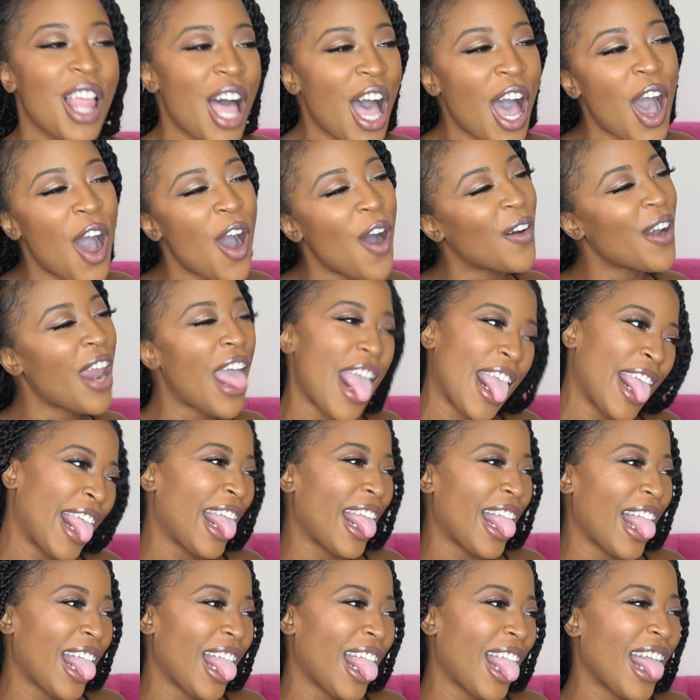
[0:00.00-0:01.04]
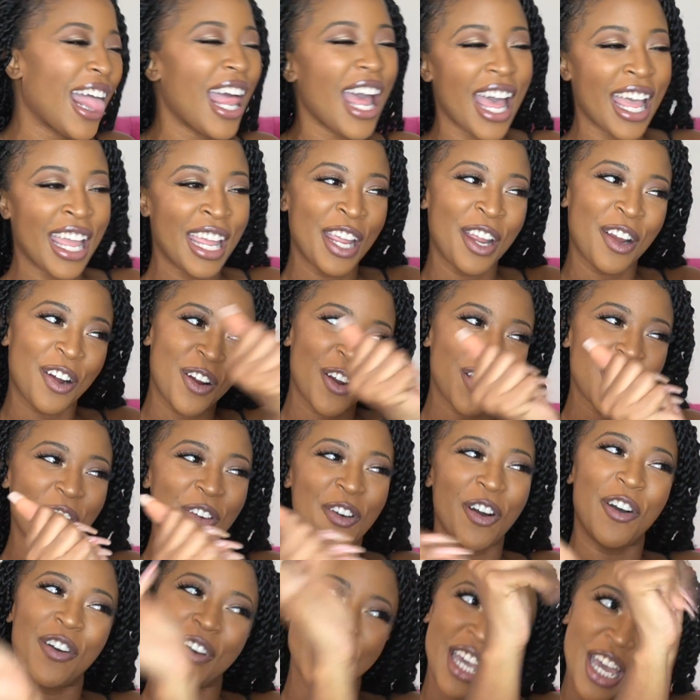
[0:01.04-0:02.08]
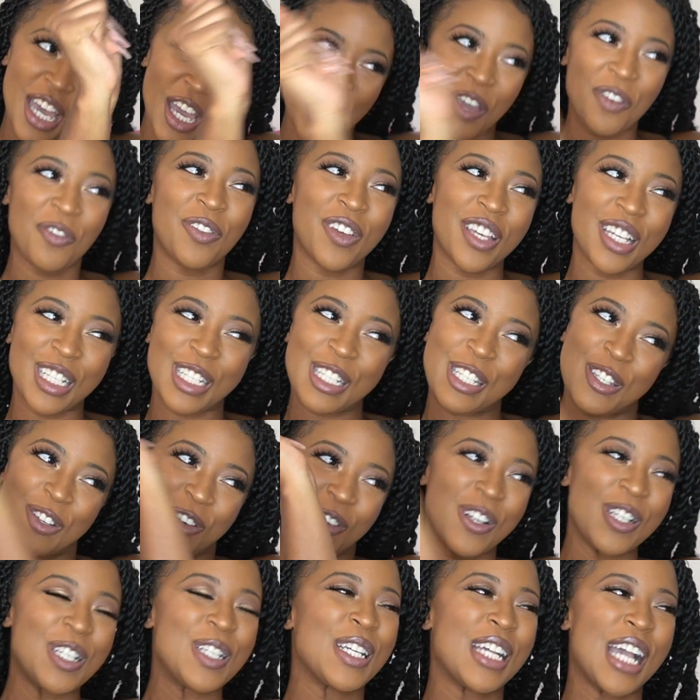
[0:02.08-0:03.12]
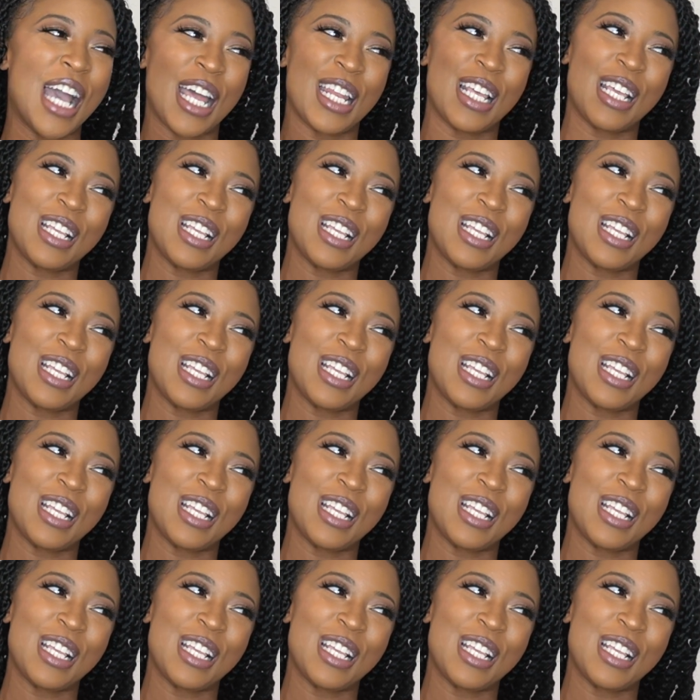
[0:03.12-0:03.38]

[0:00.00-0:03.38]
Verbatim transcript: L, I hear you. Okay, bitch, do what you